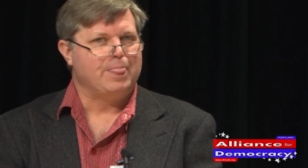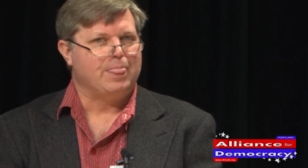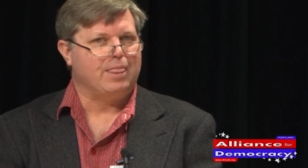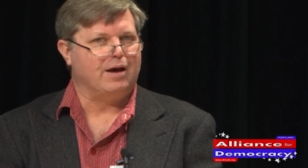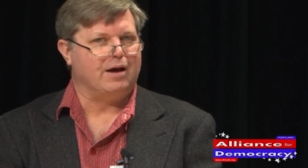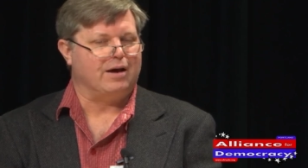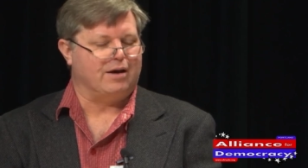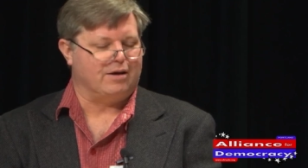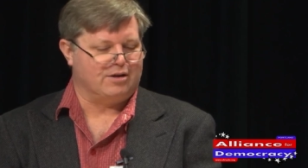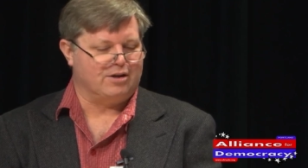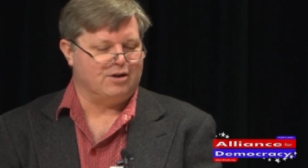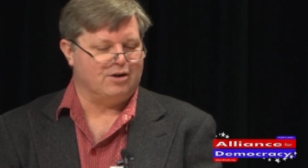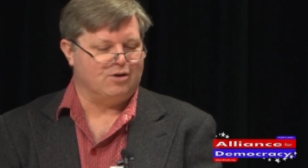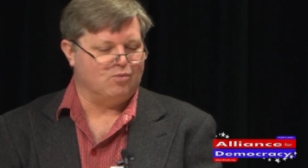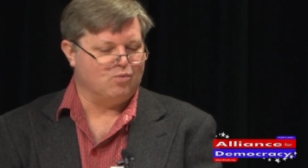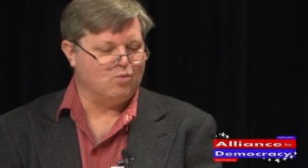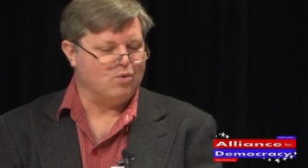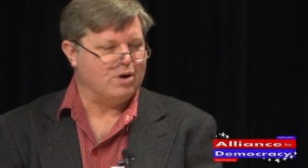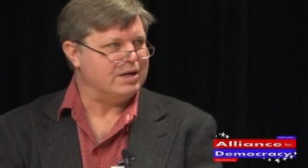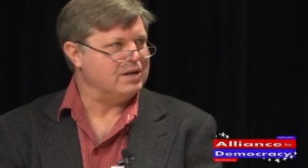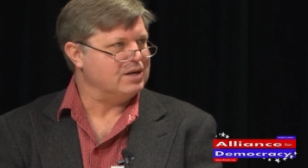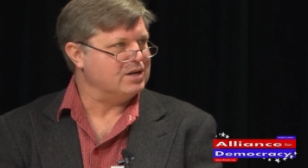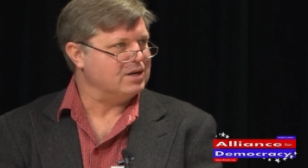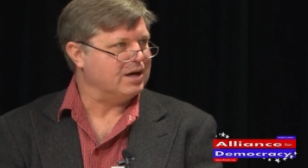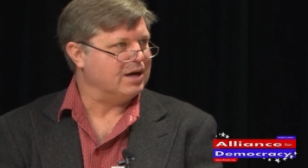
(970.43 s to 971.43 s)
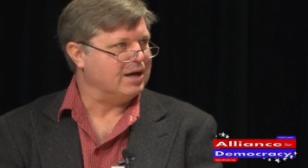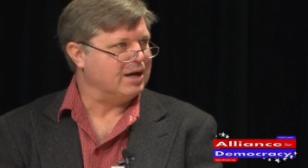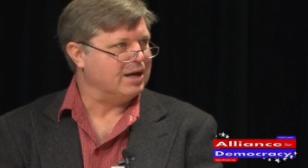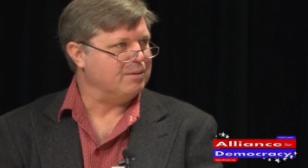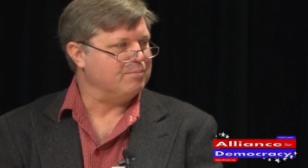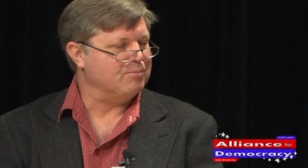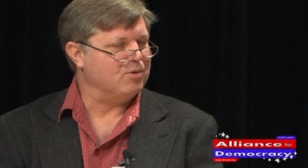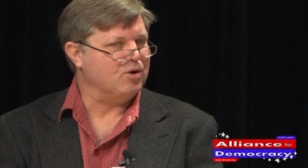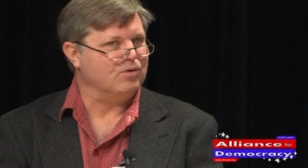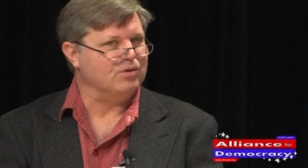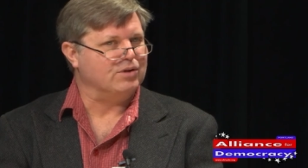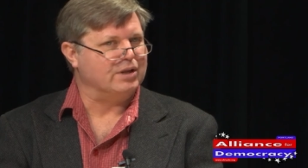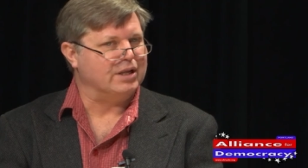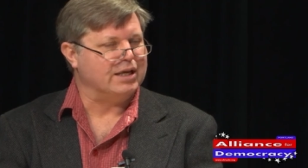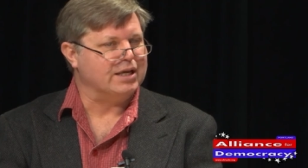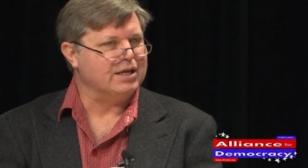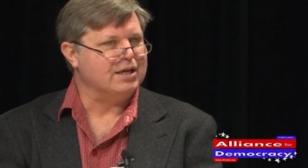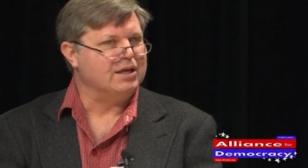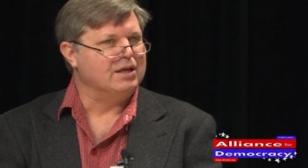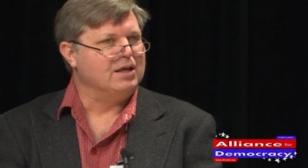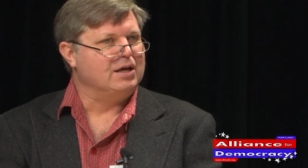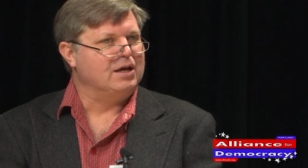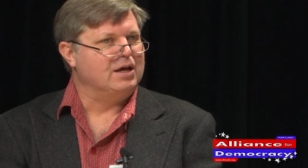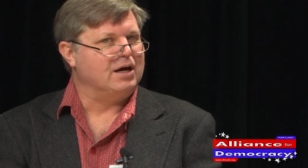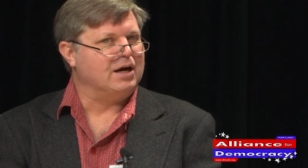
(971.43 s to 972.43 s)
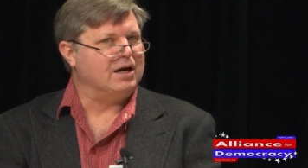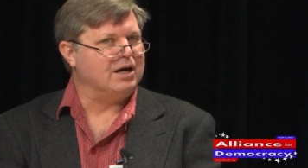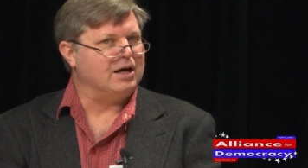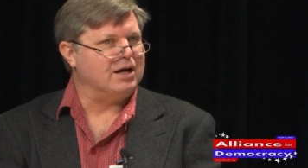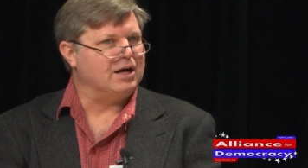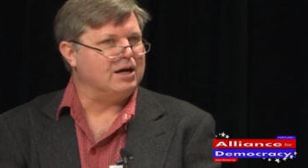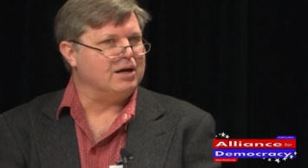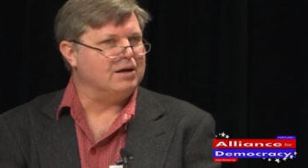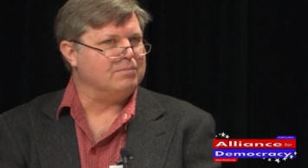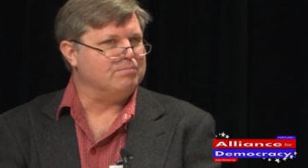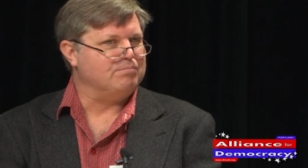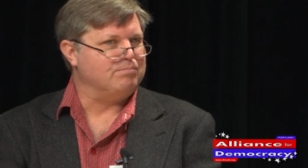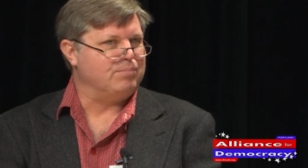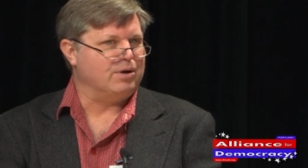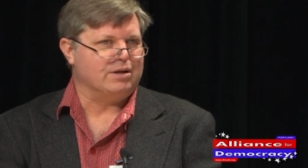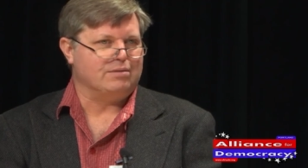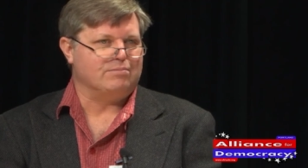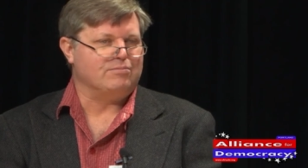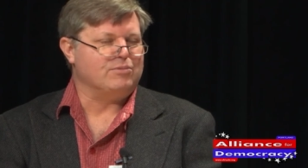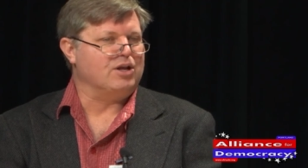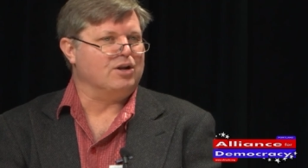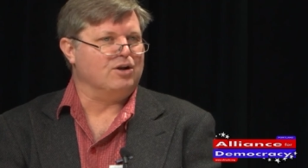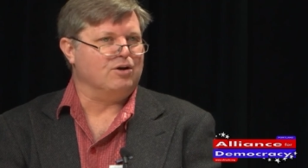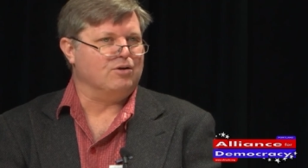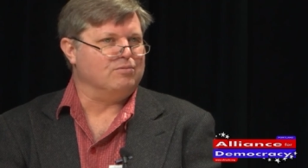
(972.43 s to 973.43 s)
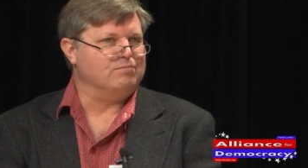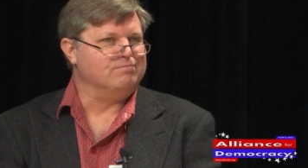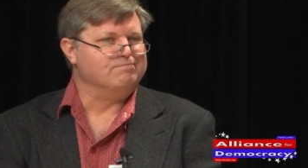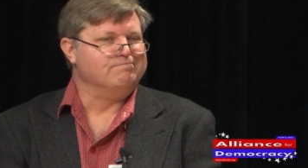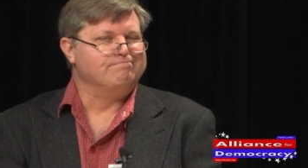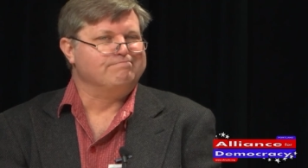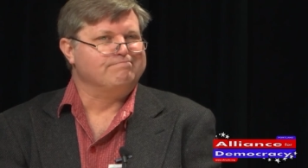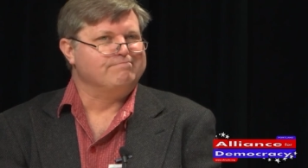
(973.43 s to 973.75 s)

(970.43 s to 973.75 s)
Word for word: Uh, you know, one time only, uh, but you know,